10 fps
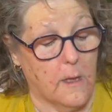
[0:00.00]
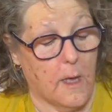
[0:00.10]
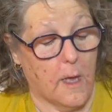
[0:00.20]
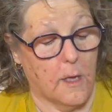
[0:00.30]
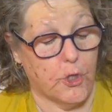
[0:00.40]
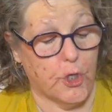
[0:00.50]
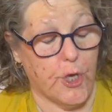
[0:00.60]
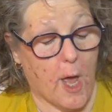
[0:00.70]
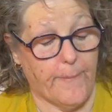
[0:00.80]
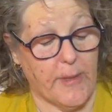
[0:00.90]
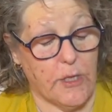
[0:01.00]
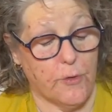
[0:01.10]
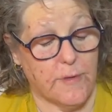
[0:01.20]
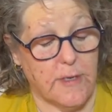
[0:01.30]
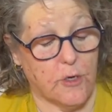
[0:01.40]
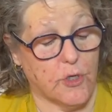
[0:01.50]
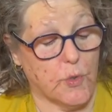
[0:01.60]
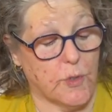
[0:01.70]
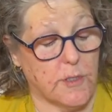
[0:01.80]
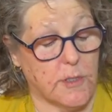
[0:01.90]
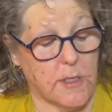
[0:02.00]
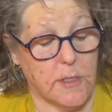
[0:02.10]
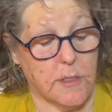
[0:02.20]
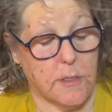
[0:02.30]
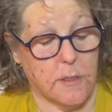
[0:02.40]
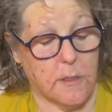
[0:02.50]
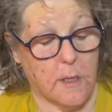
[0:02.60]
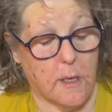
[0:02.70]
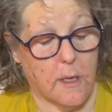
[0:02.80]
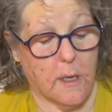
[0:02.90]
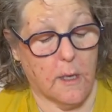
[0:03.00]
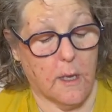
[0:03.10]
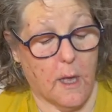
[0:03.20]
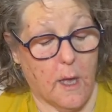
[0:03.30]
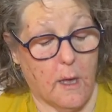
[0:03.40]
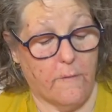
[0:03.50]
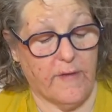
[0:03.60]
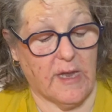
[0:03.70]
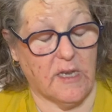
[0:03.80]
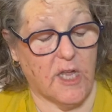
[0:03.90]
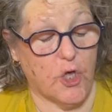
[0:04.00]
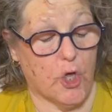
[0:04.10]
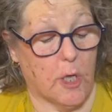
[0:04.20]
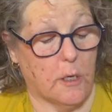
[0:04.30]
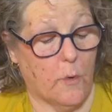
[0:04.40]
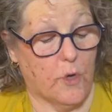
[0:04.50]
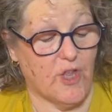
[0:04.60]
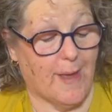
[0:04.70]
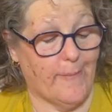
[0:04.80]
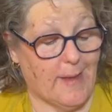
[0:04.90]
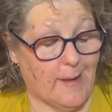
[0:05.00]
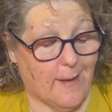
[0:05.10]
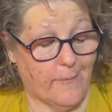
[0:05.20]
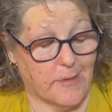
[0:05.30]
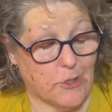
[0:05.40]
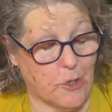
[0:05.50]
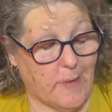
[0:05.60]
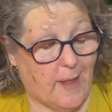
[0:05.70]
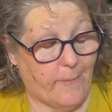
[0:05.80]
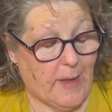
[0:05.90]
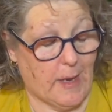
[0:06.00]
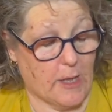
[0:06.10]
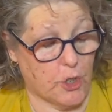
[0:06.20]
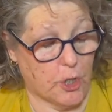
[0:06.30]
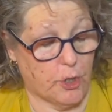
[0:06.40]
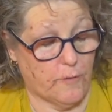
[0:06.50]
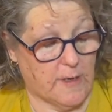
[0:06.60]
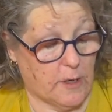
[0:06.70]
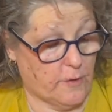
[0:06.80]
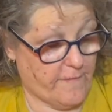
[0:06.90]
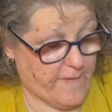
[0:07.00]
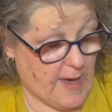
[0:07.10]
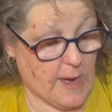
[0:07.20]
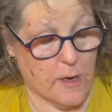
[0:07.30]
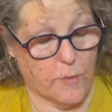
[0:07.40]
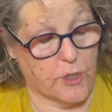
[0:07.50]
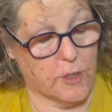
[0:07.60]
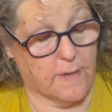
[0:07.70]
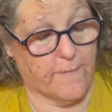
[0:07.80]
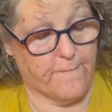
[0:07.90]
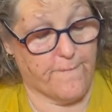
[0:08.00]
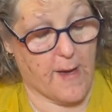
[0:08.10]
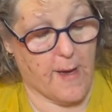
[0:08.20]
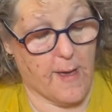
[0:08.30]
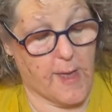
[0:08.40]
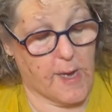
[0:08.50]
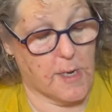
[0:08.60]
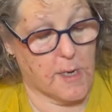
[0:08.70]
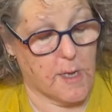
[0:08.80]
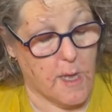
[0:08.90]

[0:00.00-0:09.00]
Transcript: Uh, should not be used near sources of ignition, which I mean, I'm assuming they mean I shouldn't use it near the fire, which is fine.